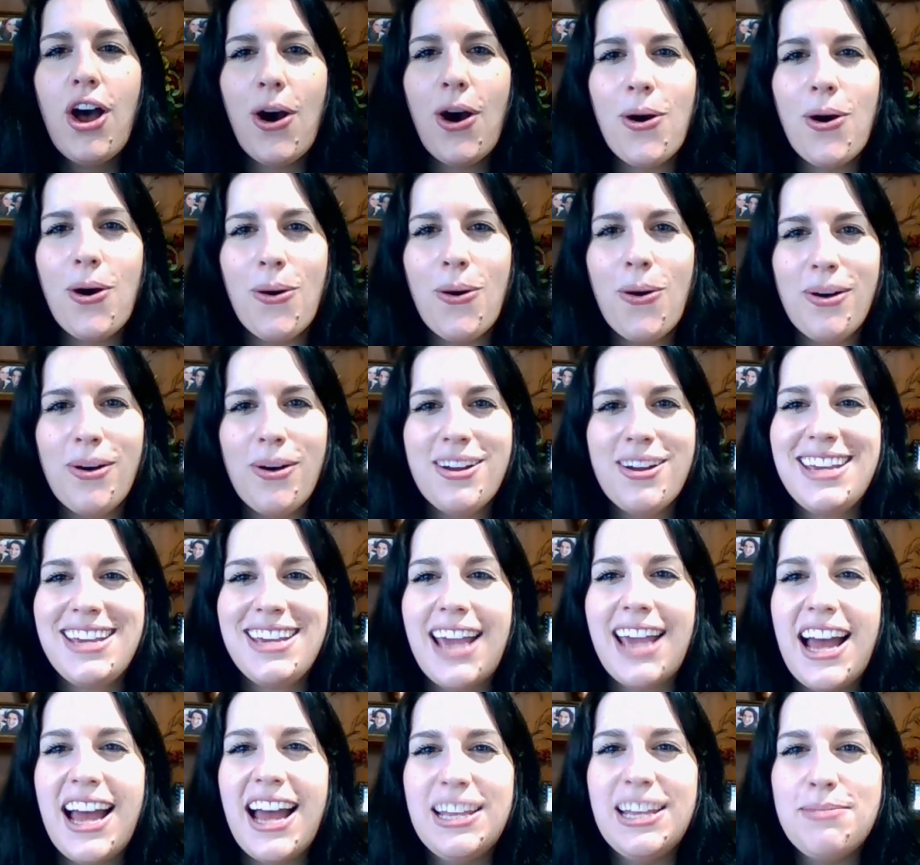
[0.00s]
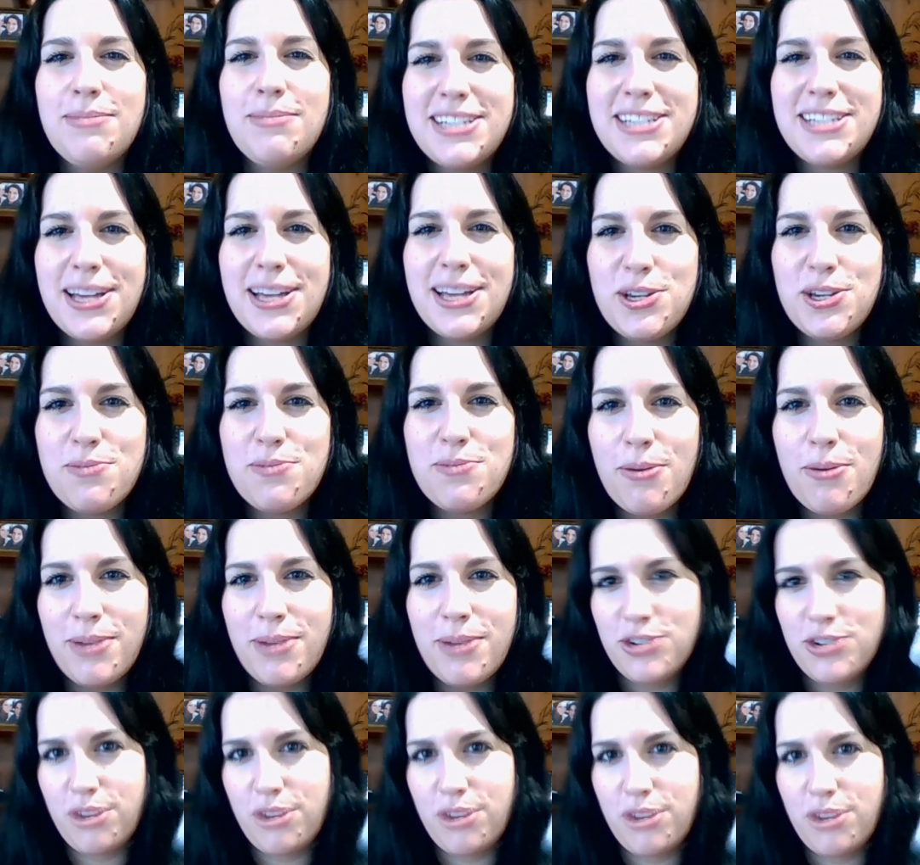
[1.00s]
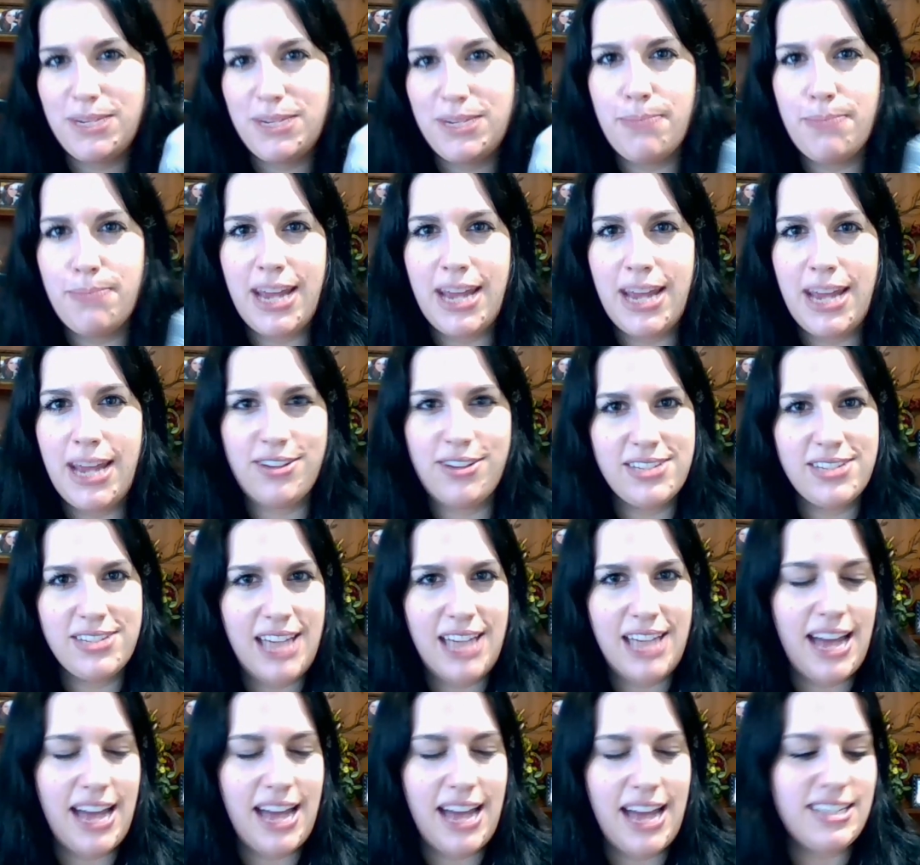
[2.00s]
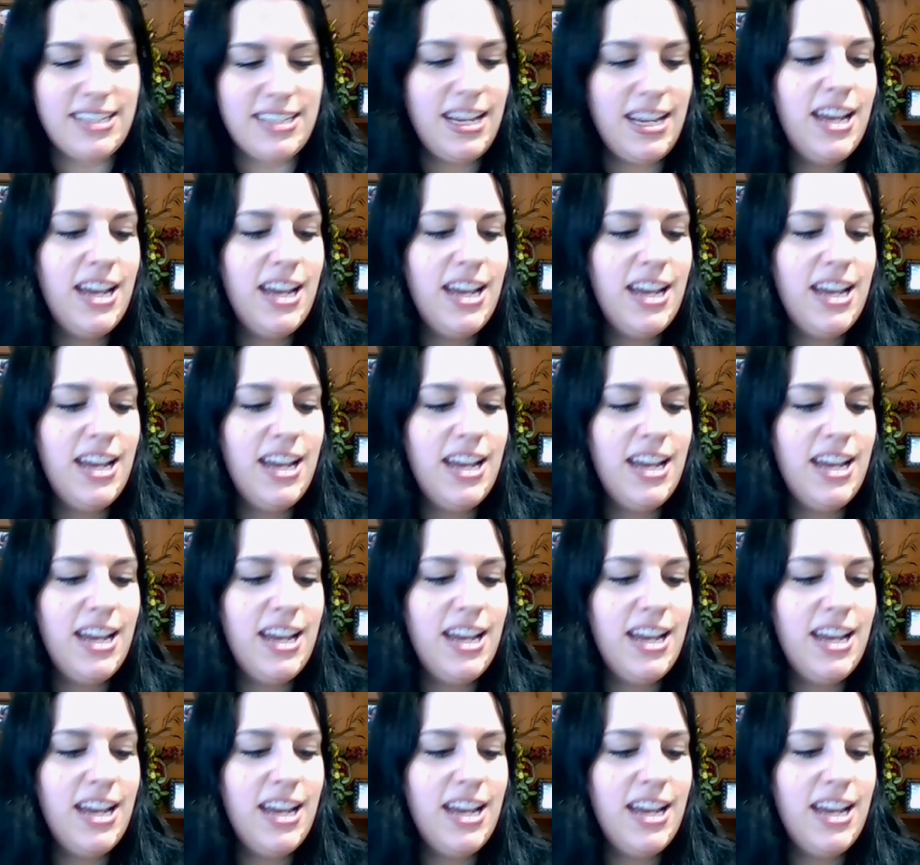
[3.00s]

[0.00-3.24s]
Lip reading: Oh, yeah, let me tell you about my trip to Michael's, guys.